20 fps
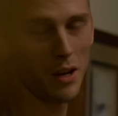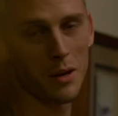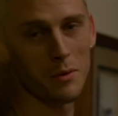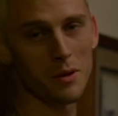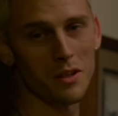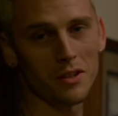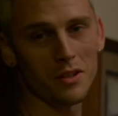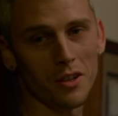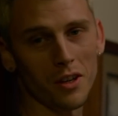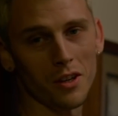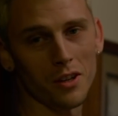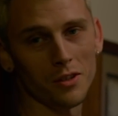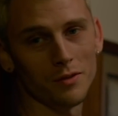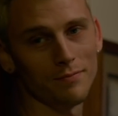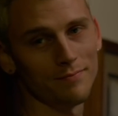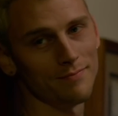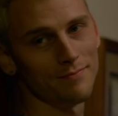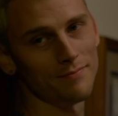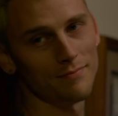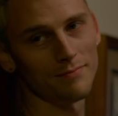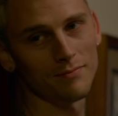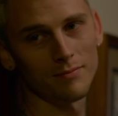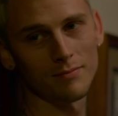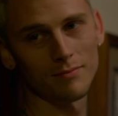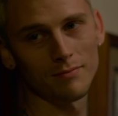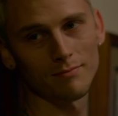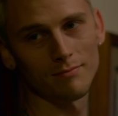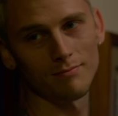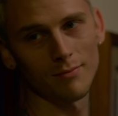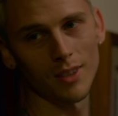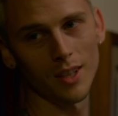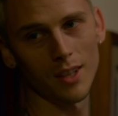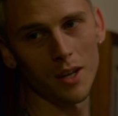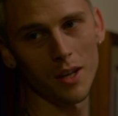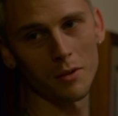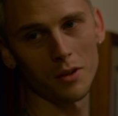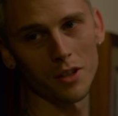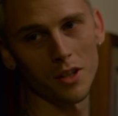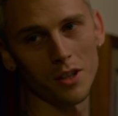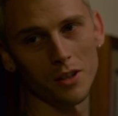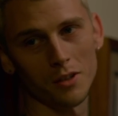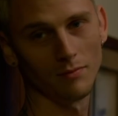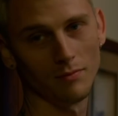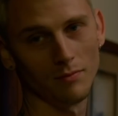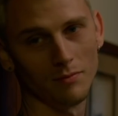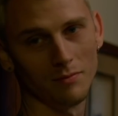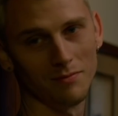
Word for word: baby, so you never know.